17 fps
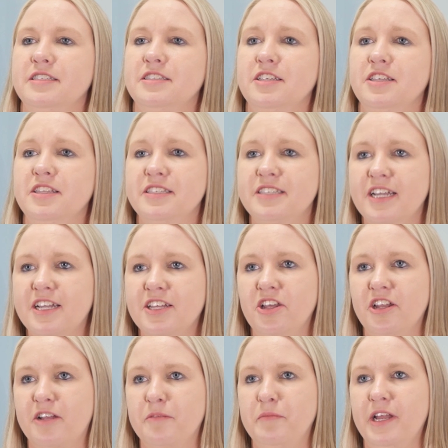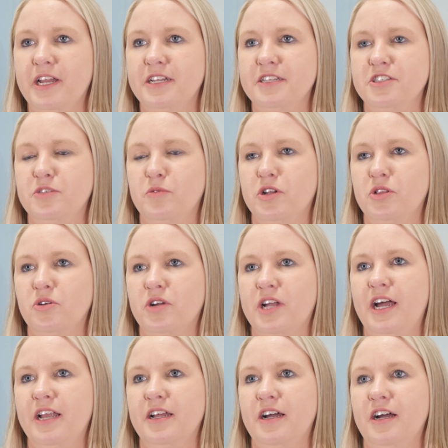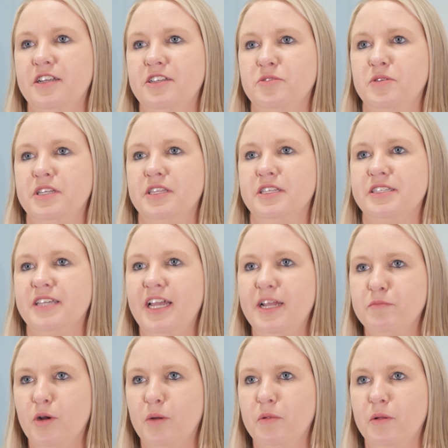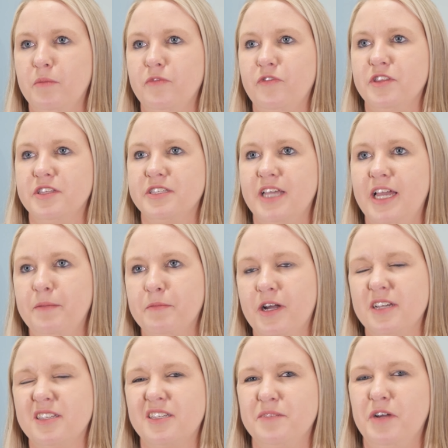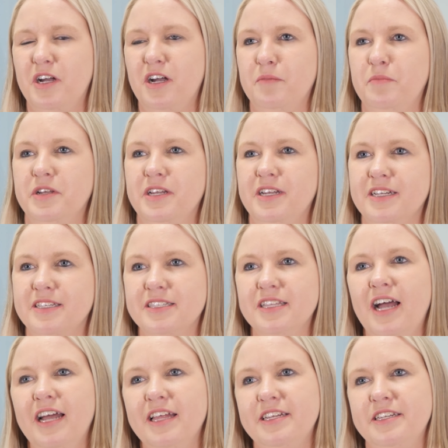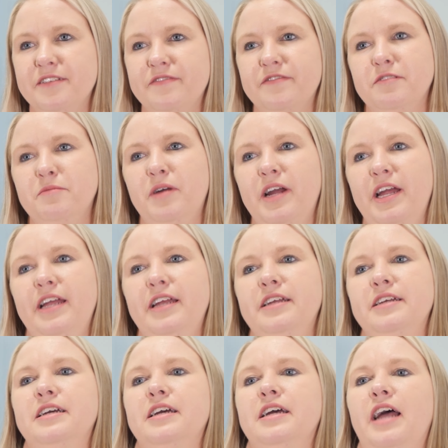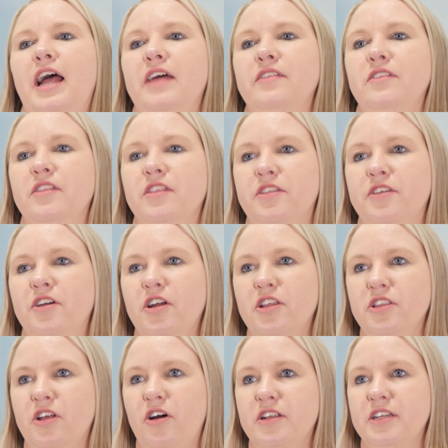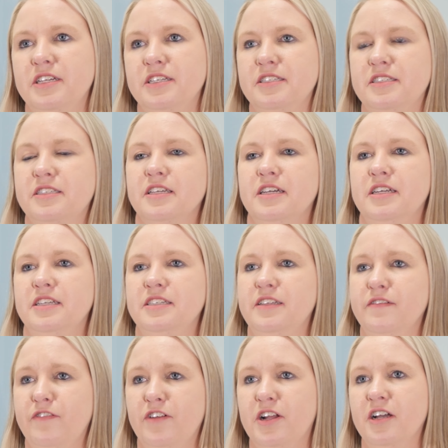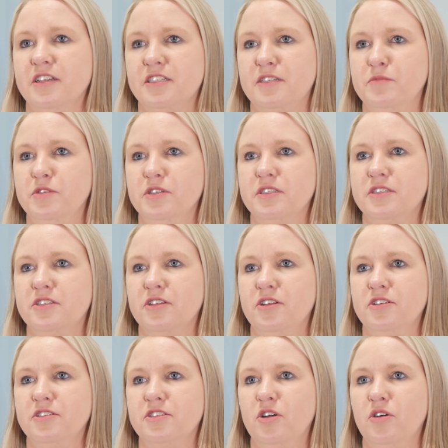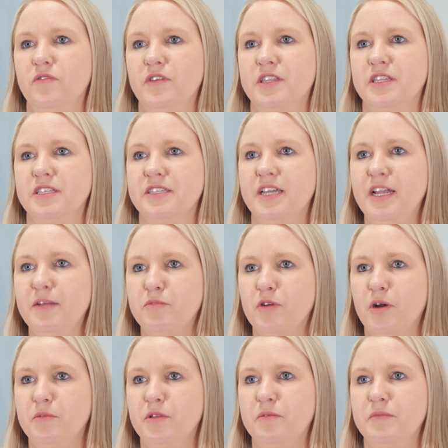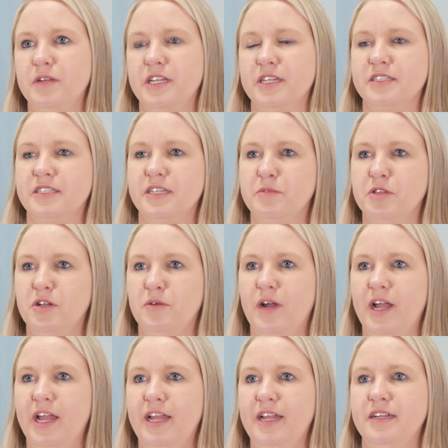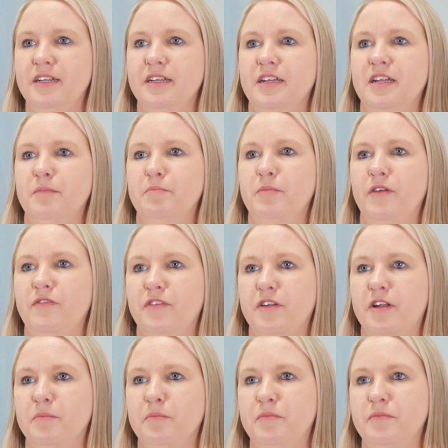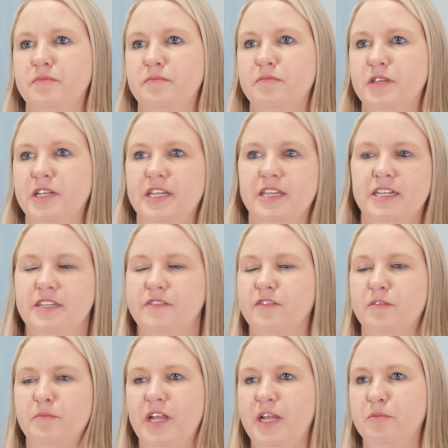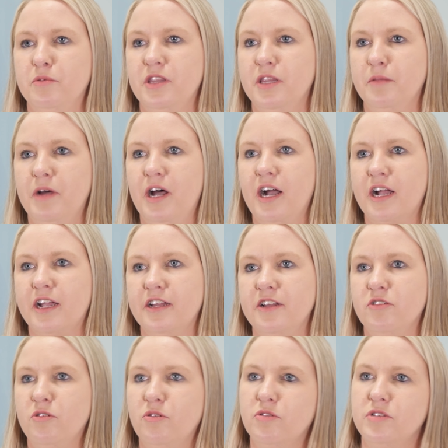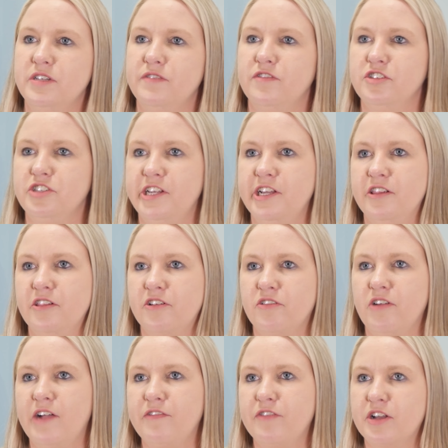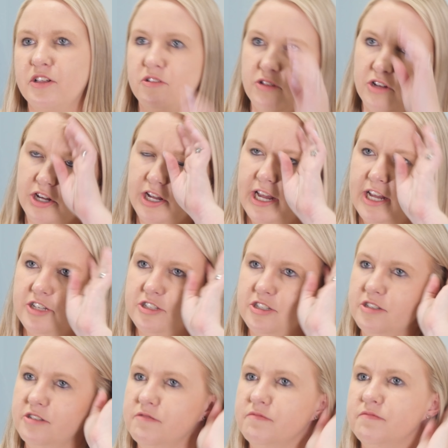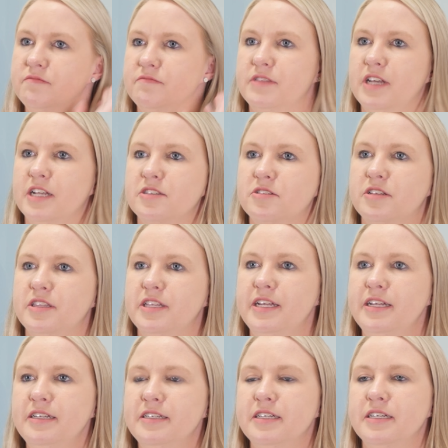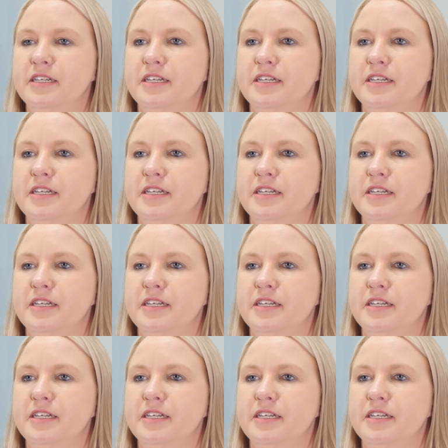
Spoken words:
So the second lot of competitors you want to look at are doing the same problem for the same customer, but in a slightly different way. And then the third lot is different customers, so solving the same problem in a similar way, but for completely different people in the market or different geographical location, that sort of thing.